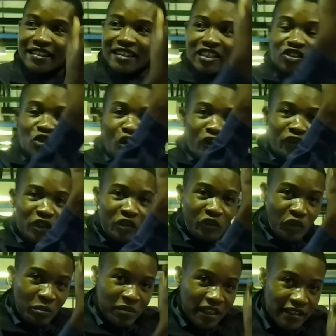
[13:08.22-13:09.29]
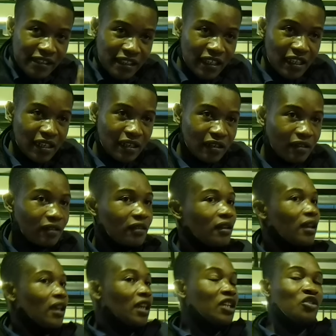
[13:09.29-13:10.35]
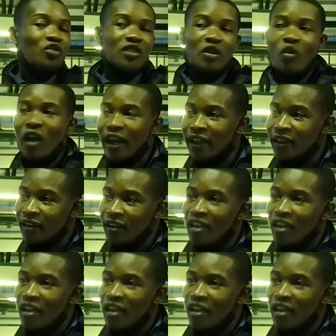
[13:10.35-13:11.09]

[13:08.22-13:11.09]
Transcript: dissolving from the skin into the wine.